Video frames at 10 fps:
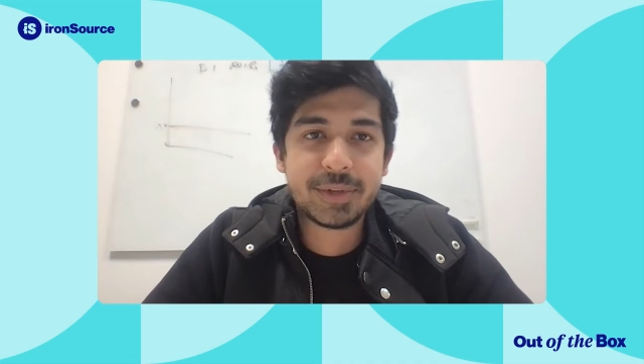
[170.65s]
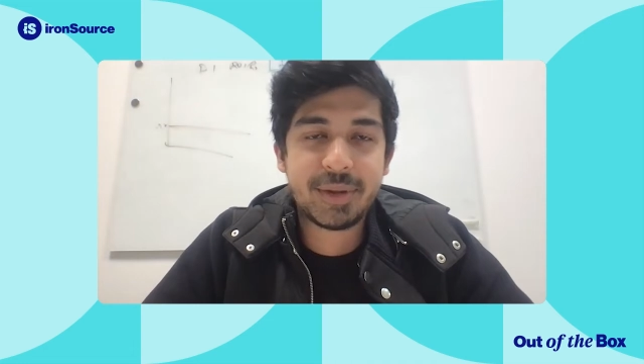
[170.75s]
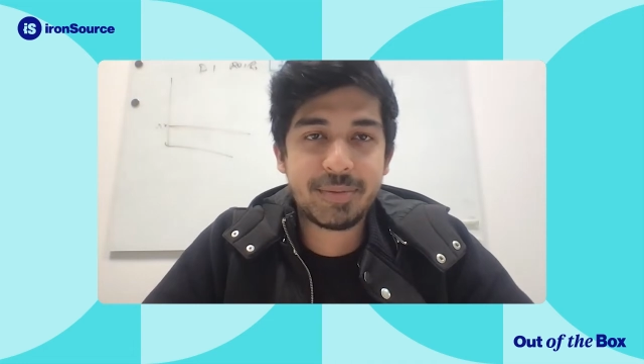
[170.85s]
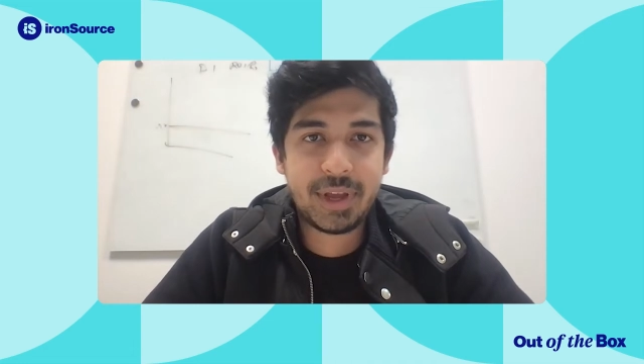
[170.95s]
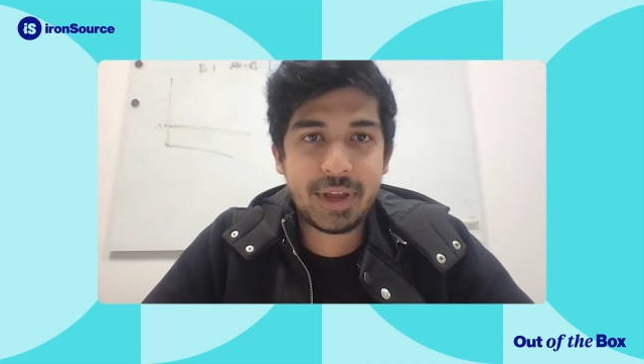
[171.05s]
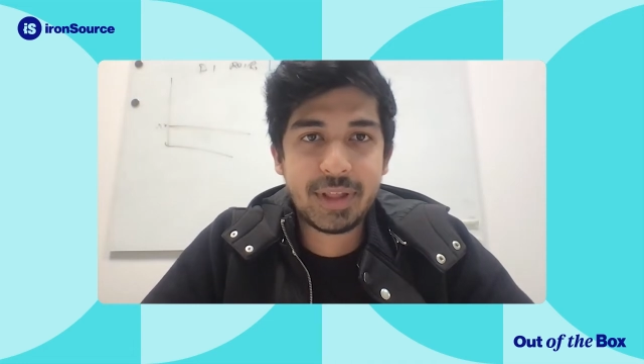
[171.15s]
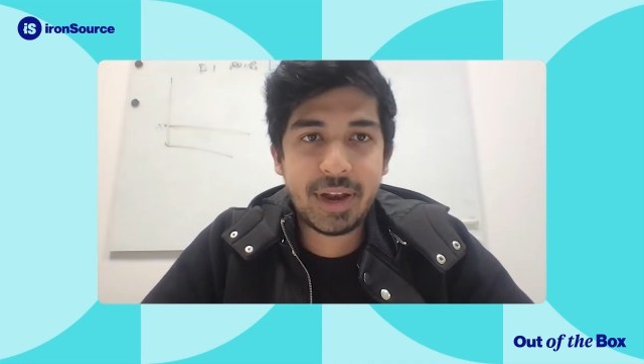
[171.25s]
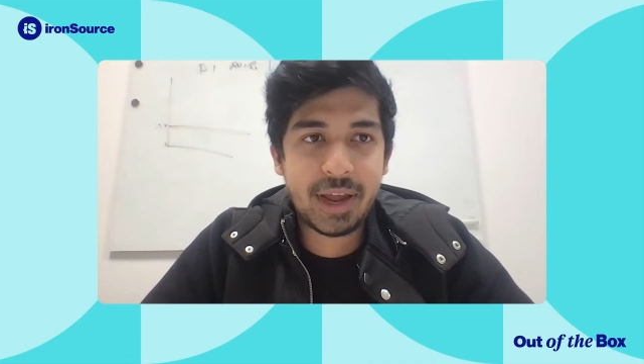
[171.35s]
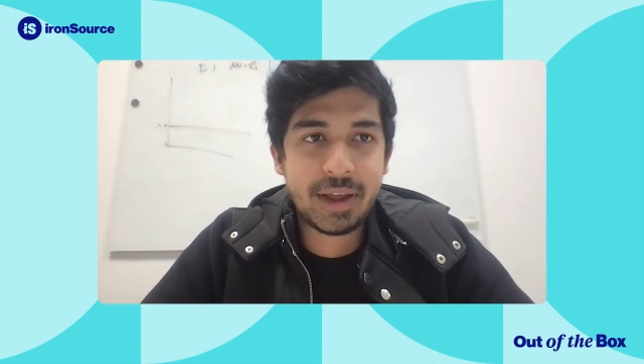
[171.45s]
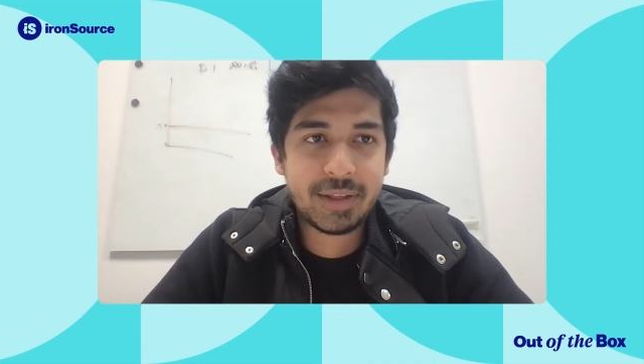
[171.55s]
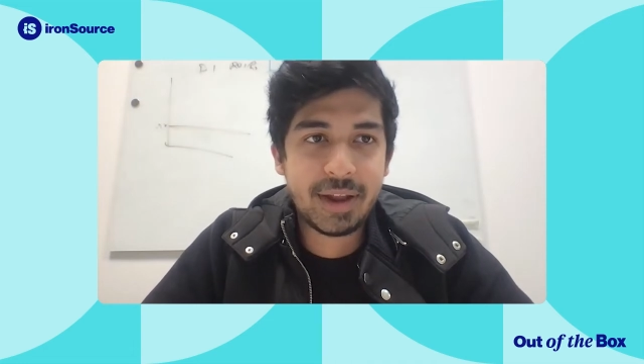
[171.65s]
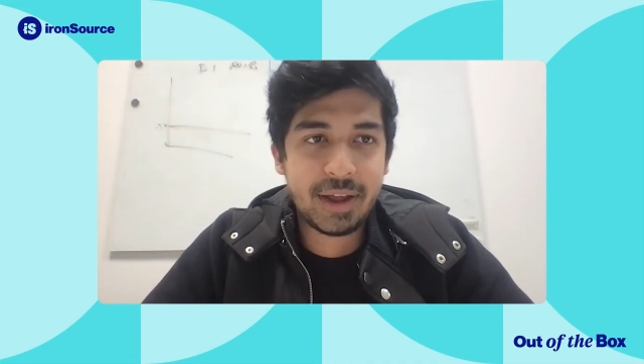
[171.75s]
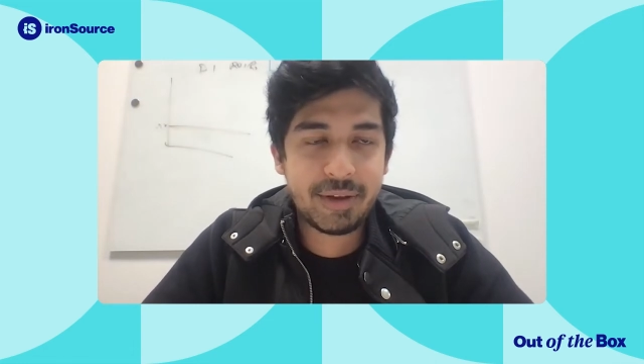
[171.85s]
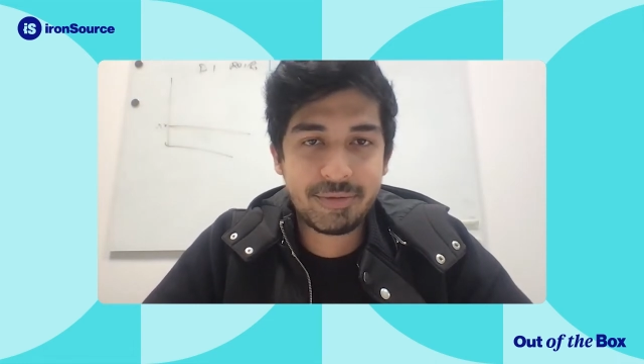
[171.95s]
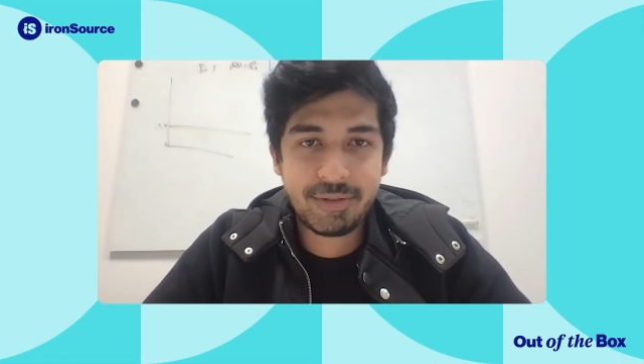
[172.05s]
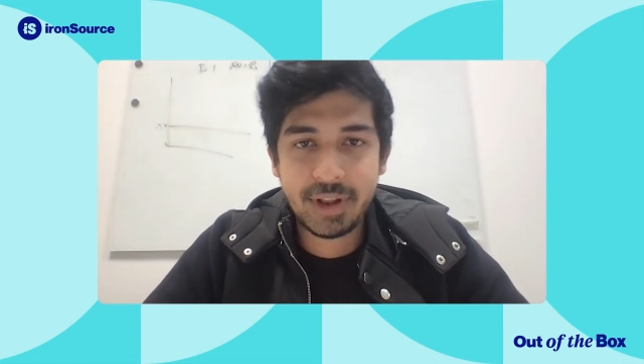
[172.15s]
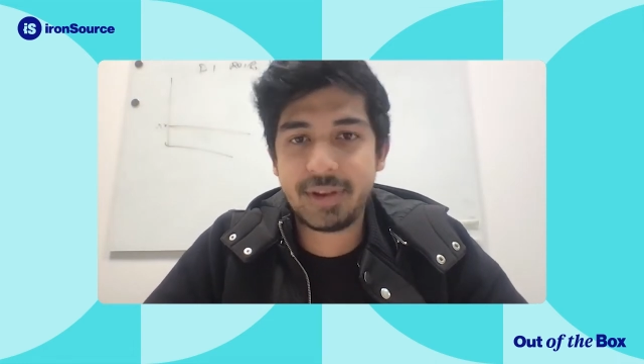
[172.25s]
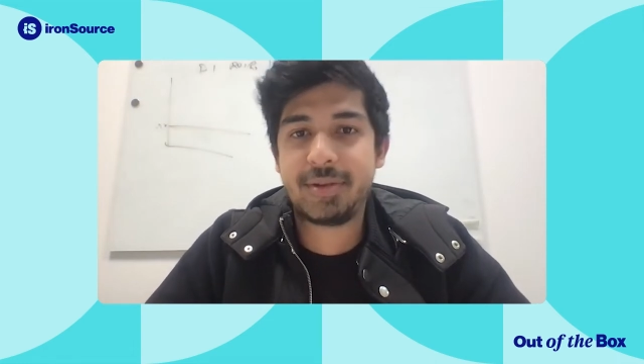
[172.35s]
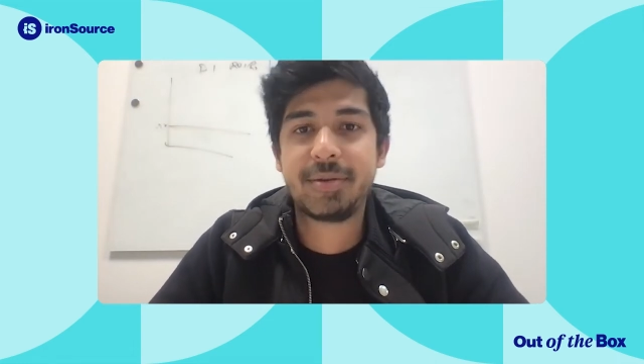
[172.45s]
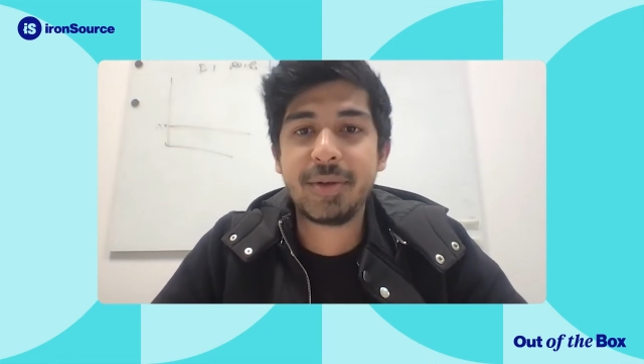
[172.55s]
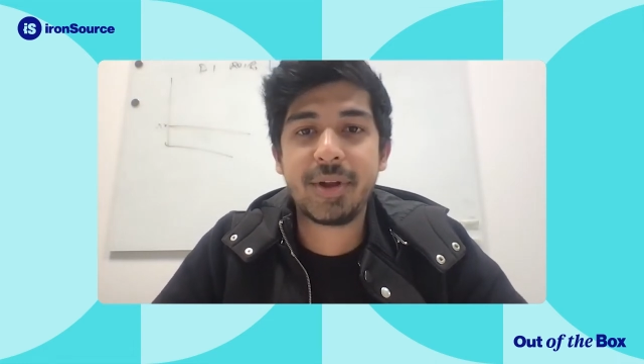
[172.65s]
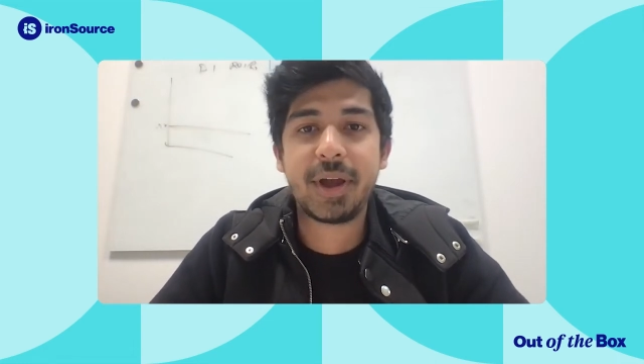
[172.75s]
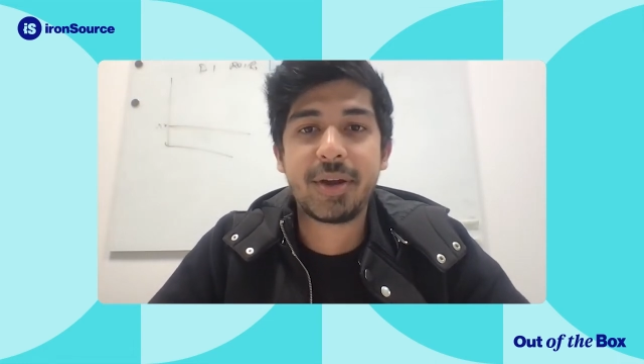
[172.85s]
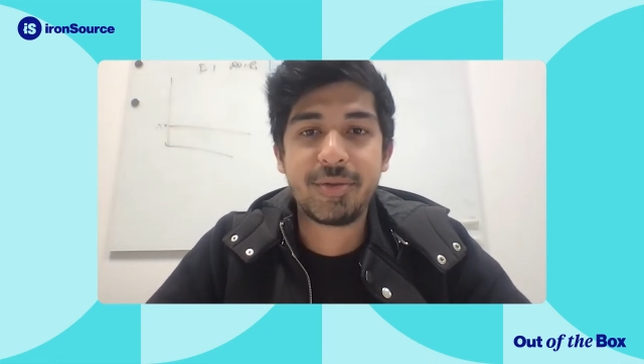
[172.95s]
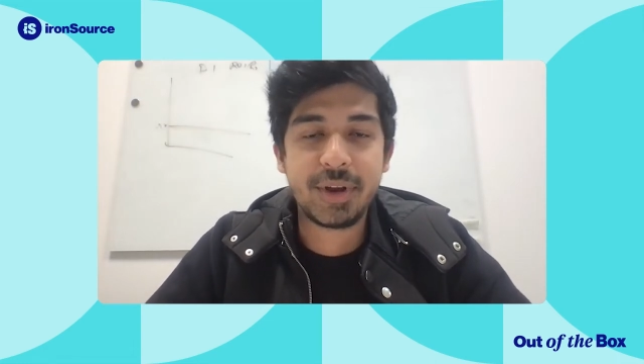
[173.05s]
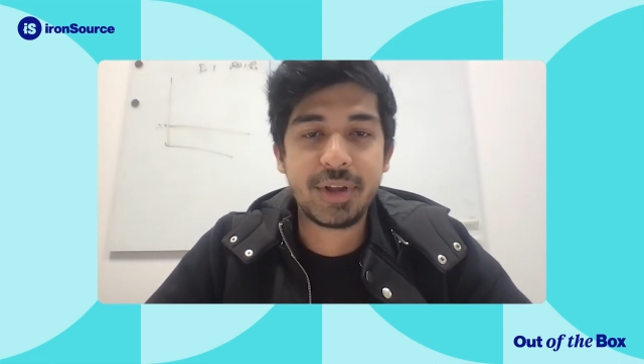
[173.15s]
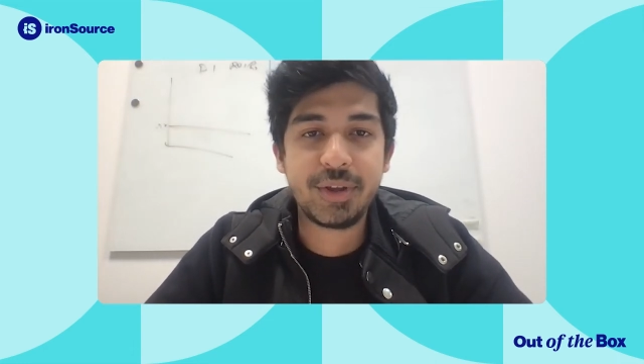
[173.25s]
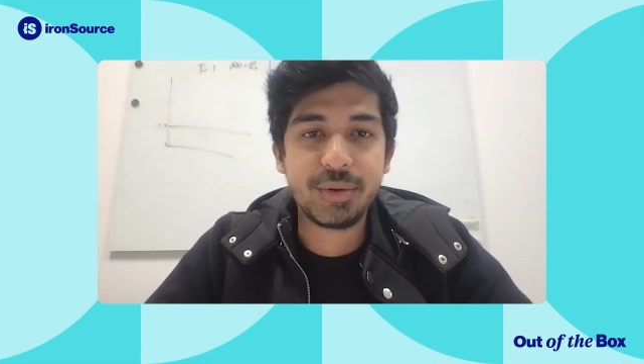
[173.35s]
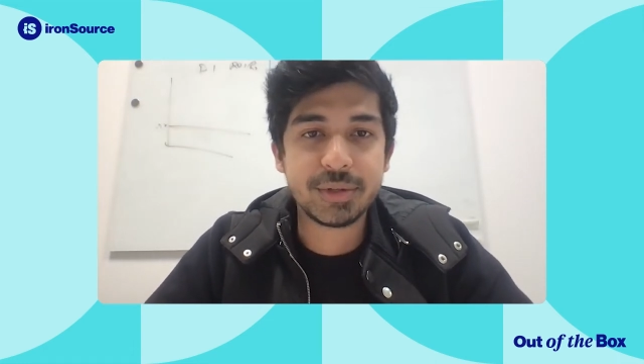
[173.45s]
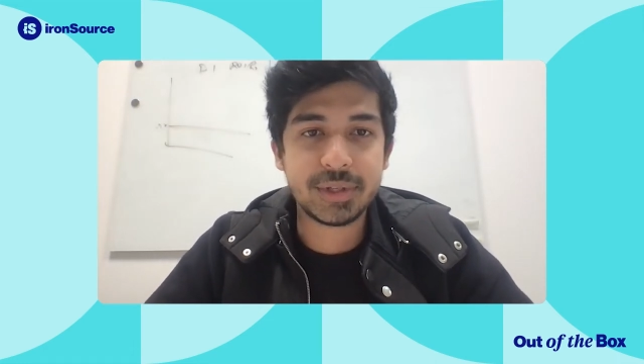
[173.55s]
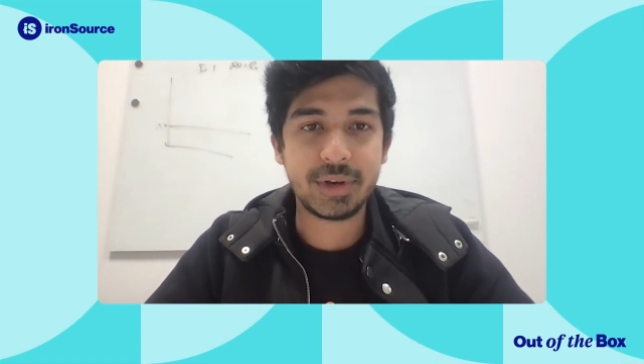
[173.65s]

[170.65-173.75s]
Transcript: was something that I felt I could really use,